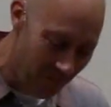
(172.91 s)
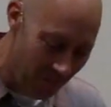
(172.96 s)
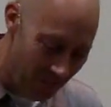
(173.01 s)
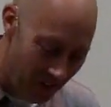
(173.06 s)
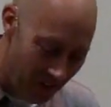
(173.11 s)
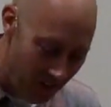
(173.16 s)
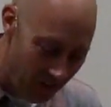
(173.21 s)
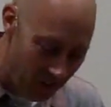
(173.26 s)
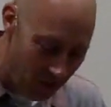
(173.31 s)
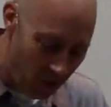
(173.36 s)

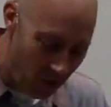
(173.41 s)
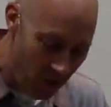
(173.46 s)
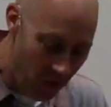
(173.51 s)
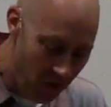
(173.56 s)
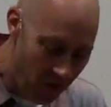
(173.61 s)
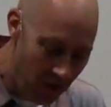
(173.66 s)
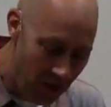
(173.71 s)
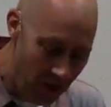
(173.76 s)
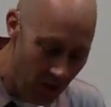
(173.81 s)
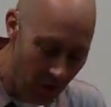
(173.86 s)
soon
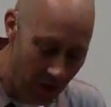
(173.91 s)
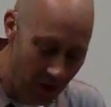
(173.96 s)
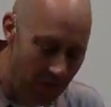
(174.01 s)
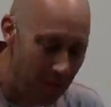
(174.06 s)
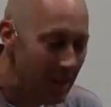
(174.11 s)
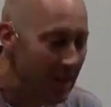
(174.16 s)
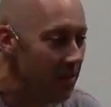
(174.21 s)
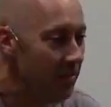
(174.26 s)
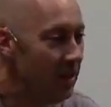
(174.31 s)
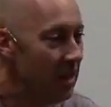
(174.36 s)
he would be
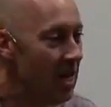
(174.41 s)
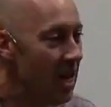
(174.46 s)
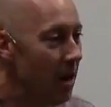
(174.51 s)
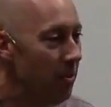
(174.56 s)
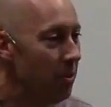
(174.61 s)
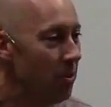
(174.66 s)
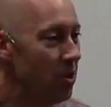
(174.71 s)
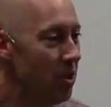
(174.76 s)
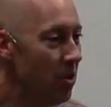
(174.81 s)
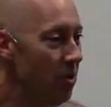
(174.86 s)
given the
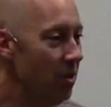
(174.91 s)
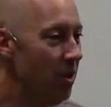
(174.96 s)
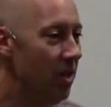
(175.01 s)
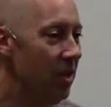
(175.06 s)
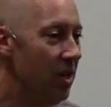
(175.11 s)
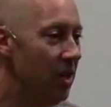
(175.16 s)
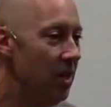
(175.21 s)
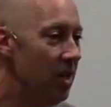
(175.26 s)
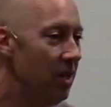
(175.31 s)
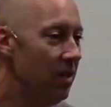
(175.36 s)

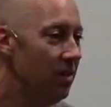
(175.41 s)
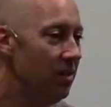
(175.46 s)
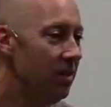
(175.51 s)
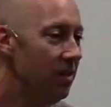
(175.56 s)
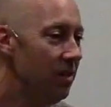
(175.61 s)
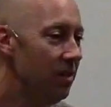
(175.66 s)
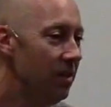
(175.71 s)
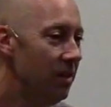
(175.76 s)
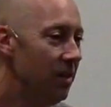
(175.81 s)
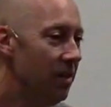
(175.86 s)
opportunity
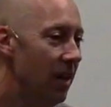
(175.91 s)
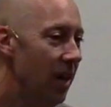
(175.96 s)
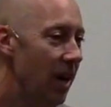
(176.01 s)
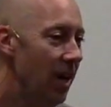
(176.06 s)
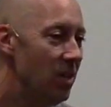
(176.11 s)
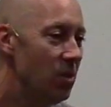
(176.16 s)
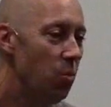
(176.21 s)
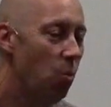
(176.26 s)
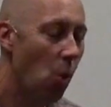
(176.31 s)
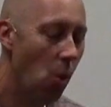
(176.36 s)
as
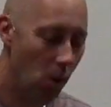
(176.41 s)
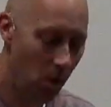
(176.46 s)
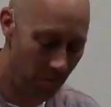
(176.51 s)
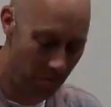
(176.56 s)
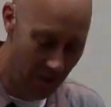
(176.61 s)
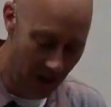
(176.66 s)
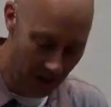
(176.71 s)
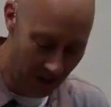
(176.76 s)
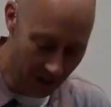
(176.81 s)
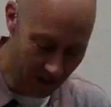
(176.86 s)
war
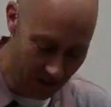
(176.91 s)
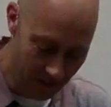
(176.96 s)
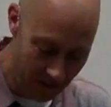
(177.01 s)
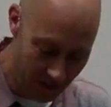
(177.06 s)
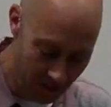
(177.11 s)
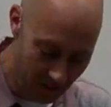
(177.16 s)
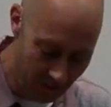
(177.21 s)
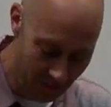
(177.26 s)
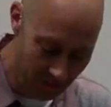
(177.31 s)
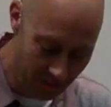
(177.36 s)
beckoned.
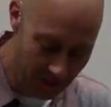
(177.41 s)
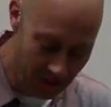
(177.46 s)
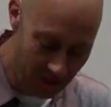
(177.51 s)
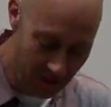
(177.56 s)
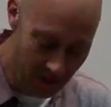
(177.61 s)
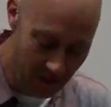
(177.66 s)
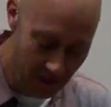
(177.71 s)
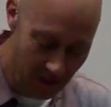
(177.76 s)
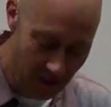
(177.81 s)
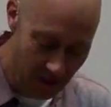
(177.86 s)

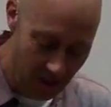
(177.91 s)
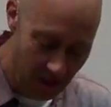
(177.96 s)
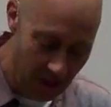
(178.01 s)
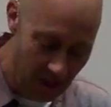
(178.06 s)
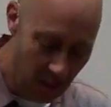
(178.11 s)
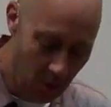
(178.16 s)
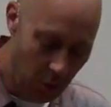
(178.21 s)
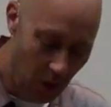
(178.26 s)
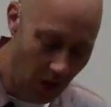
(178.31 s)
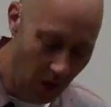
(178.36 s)
In
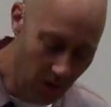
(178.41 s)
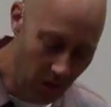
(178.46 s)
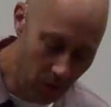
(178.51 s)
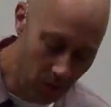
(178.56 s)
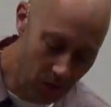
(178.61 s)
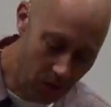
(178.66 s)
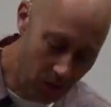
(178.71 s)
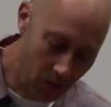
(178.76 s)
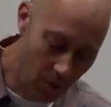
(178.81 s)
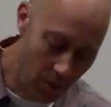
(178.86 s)

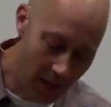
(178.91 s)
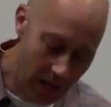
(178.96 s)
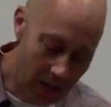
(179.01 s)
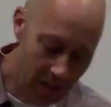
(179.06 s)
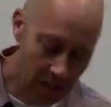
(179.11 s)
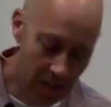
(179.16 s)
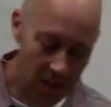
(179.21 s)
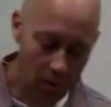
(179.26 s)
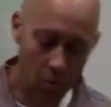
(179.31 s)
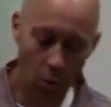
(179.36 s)

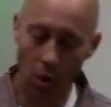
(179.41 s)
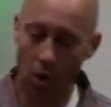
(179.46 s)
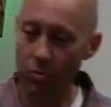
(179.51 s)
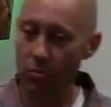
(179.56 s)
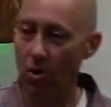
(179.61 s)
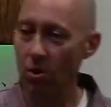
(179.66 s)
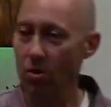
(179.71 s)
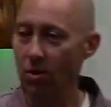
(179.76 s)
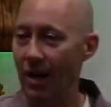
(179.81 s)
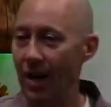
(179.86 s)
1202 AD, war
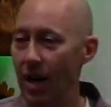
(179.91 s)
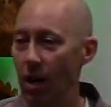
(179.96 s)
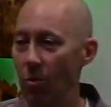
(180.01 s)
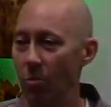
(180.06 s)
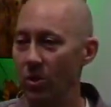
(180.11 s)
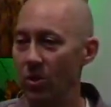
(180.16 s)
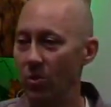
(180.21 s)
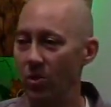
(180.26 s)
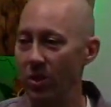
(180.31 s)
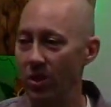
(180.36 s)
broke out
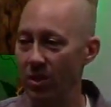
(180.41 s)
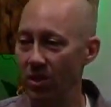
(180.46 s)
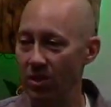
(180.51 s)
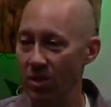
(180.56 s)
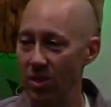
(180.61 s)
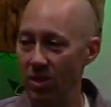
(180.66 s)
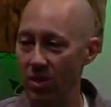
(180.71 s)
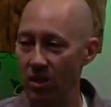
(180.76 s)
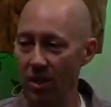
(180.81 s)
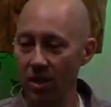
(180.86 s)
between
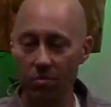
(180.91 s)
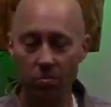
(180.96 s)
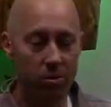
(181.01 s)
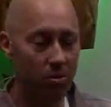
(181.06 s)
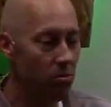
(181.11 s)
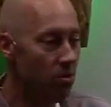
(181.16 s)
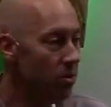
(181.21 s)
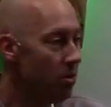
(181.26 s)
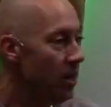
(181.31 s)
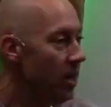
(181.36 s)
Assisi and
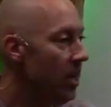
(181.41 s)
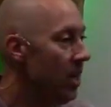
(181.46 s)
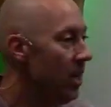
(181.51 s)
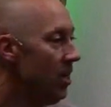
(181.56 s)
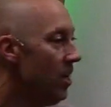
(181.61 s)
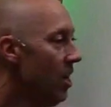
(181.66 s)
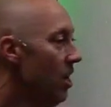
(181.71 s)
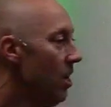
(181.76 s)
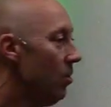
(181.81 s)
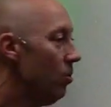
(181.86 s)
Perugia,
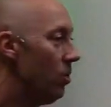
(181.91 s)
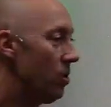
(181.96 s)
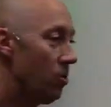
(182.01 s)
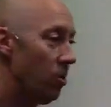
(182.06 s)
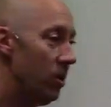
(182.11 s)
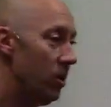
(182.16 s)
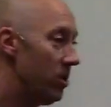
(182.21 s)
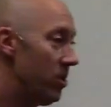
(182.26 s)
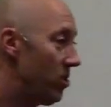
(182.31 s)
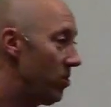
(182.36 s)
which
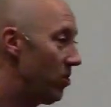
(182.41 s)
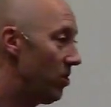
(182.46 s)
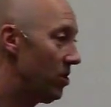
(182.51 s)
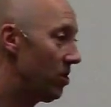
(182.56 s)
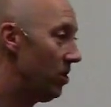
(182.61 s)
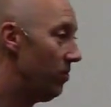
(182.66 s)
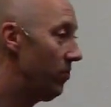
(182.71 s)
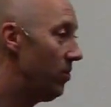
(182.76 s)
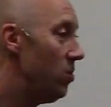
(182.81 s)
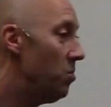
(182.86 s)
was just a
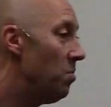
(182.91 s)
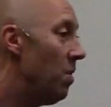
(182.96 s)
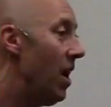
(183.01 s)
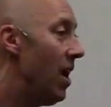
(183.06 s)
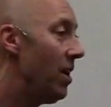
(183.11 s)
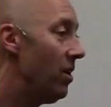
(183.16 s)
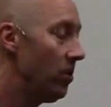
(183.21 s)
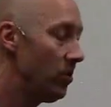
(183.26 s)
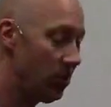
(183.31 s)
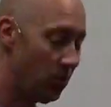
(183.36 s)
few
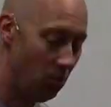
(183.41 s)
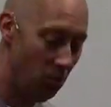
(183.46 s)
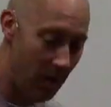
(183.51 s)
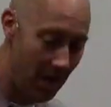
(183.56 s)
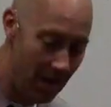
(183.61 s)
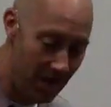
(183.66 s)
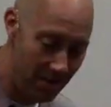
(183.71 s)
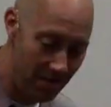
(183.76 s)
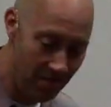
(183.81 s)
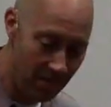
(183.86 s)
miles
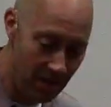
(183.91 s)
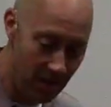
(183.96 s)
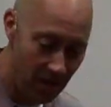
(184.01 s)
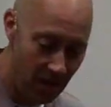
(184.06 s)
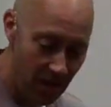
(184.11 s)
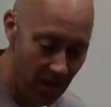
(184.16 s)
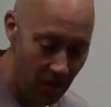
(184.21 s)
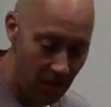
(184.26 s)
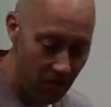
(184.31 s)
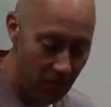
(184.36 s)
away.
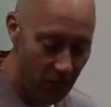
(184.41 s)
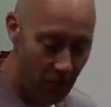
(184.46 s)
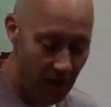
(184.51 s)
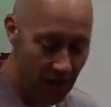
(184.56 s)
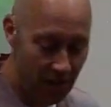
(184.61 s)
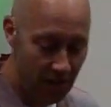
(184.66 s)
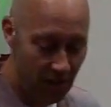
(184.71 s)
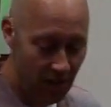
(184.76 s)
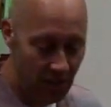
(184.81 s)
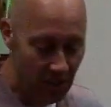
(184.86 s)

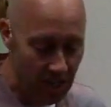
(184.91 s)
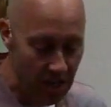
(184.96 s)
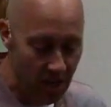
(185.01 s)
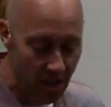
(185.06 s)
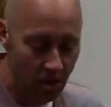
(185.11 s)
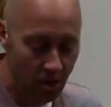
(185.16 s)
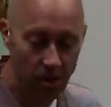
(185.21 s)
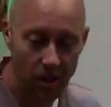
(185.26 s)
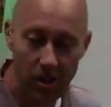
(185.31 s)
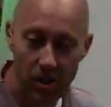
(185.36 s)
Francis
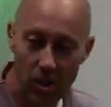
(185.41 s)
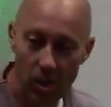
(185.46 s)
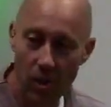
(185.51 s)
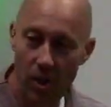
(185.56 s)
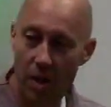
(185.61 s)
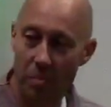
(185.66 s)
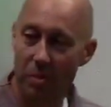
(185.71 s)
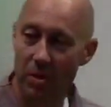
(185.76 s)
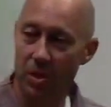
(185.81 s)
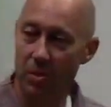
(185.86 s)
eagerly took
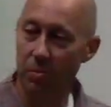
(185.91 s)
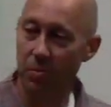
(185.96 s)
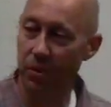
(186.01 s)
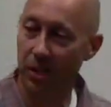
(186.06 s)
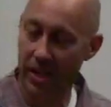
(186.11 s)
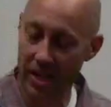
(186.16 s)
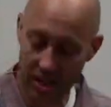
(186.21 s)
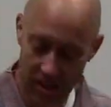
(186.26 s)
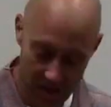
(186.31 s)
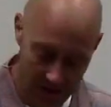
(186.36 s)
up his
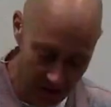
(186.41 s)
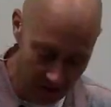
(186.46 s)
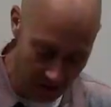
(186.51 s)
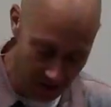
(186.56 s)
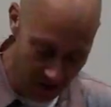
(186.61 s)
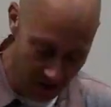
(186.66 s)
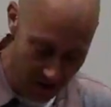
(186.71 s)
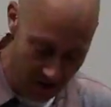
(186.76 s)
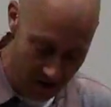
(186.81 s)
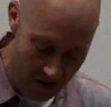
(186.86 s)
place
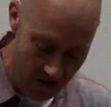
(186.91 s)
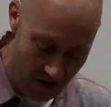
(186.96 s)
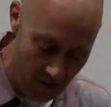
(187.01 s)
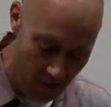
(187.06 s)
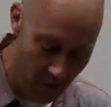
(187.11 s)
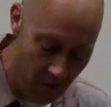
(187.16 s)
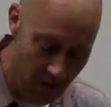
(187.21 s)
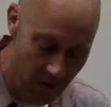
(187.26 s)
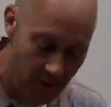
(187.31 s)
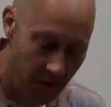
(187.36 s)

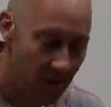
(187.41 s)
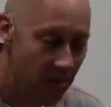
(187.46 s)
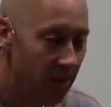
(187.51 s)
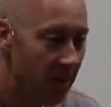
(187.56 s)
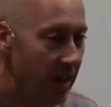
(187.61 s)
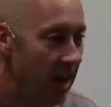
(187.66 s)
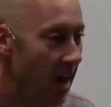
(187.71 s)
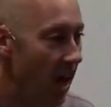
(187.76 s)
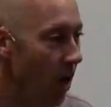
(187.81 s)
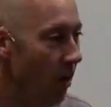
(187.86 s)
with the
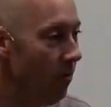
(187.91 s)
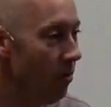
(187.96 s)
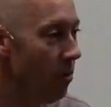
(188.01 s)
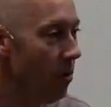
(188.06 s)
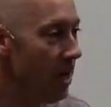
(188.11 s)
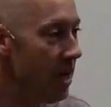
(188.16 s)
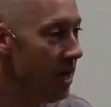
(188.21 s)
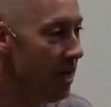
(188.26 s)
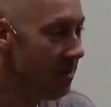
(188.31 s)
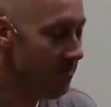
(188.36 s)

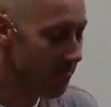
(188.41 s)
cavalry,